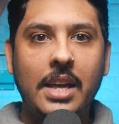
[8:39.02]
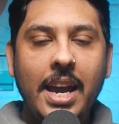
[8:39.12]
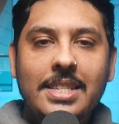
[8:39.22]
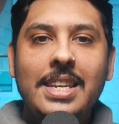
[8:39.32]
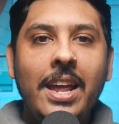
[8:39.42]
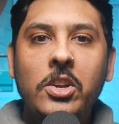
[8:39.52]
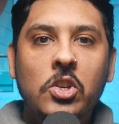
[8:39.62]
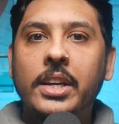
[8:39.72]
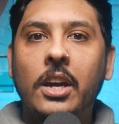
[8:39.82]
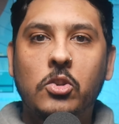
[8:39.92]
That is
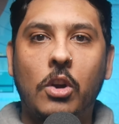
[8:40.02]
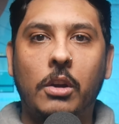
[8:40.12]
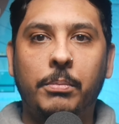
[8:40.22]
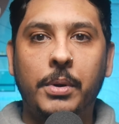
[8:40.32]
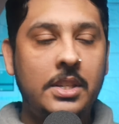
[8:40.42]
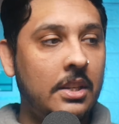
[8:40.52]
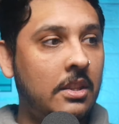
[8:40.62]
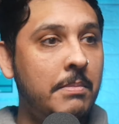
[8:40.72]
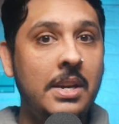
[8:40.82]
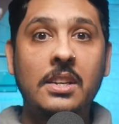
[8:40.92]
literally a trope. But did
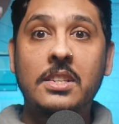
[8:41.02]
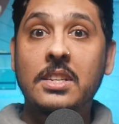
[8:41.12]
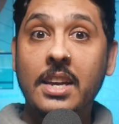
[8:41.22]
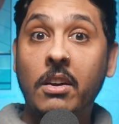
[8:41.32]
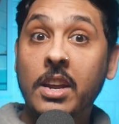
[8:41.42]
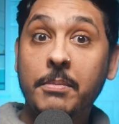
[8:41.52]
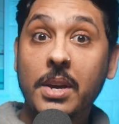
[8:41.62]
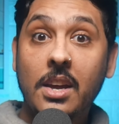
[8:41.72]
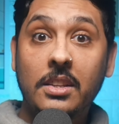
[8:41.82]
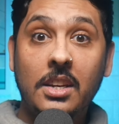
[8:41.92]
the media dissent on him?
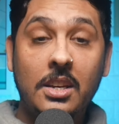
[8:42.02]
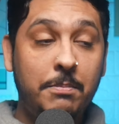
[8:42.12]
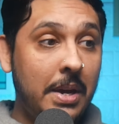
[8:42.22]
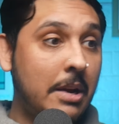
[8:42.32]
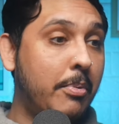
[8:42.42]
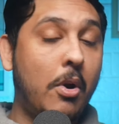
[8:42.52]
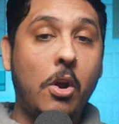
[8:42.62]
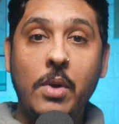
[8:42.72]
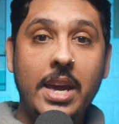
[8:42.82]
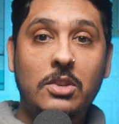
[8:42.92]
Did big
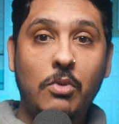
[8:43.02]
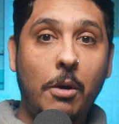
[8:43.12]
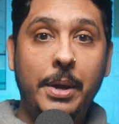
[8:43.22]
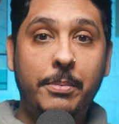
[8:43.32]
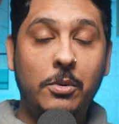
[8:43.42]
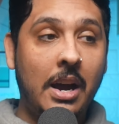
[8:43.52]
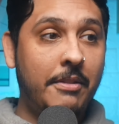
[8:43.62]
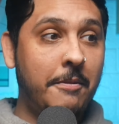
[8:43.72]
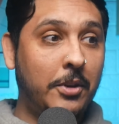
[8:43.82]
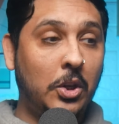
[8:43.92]
pro-Israel people have
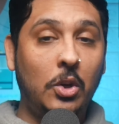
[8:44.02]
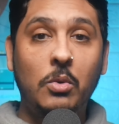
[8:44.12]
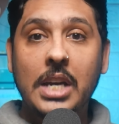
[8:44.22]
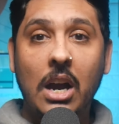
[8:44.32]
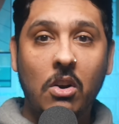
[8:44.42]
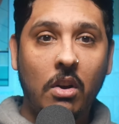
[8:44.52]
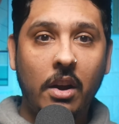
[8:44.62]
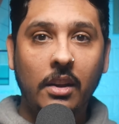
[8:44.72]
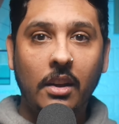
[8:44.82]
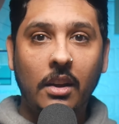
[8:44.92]
a huge
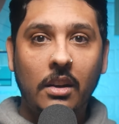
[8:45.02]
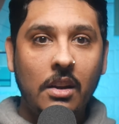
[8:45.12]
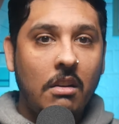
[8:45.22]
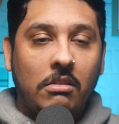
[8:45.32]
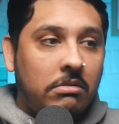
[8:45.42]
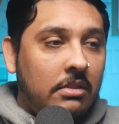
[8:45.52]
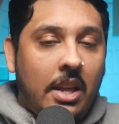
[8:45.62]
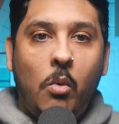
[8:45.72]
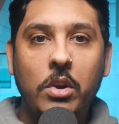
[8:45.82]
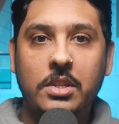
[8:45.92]
outcry? No,
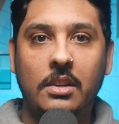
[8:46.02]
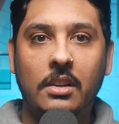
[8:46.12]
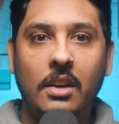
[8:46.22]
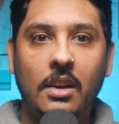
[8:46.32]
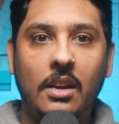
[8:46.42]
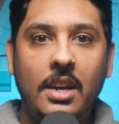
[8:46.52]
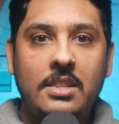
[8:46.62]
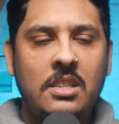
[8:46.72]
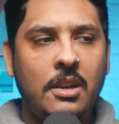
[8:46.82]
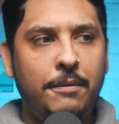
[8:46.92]
there wasn't.
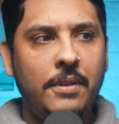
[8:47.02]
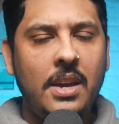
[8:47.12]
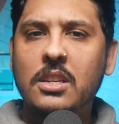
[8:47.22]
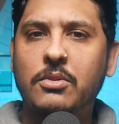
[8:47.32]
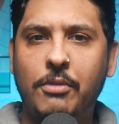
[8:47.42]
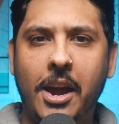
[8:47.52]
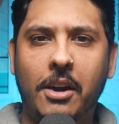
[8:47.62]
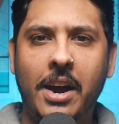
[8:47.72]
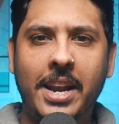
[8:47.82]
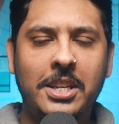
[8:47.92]
It's as if
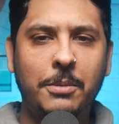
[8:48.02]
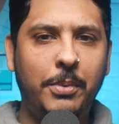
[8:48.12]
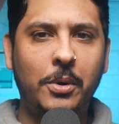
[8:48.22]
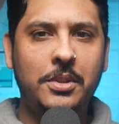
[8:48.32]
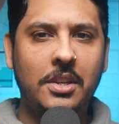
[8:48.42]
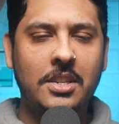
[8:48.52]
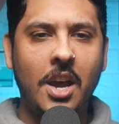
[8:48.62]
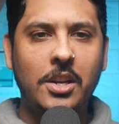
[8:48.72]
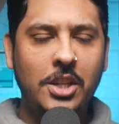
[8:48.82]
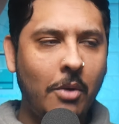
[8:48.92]
Israel and its supporters
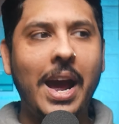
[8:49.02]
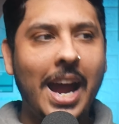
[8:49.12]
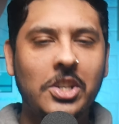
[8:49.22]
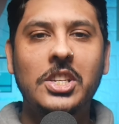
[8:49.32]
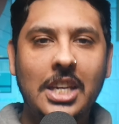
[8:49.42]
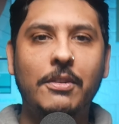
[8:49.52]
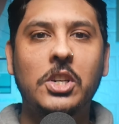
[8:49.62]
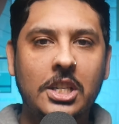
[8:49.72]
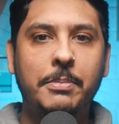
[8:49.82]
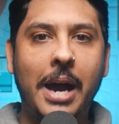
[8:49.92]
don't actually give a
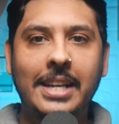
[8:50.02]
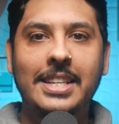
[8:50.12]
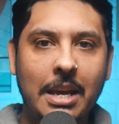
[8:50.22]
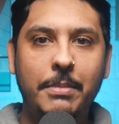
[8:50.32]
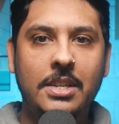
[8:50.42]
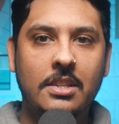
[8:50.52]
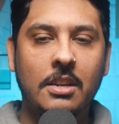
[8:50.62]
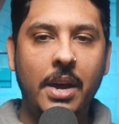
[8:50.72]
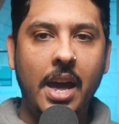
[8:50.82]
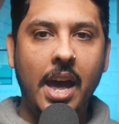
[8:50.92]
shit about anti-Semitism